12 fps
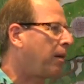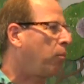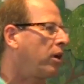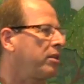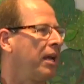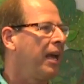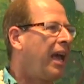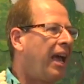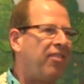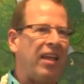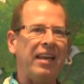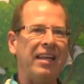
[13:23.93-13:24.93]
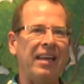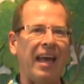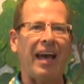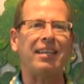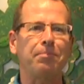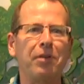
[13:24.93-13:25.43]
And then he'd
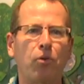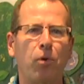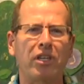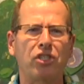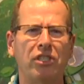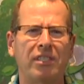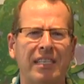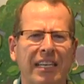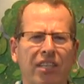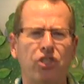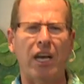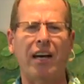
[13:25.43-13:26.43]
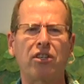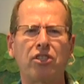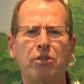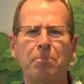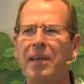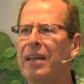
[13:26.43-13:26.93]
ask me questions, and he'd
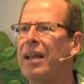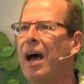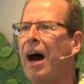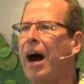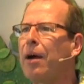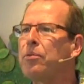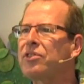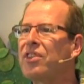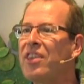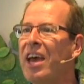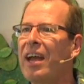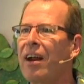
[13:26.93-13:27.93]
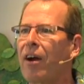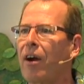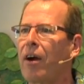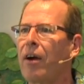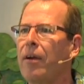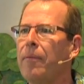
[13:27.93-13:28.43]
challenge me, and I was there.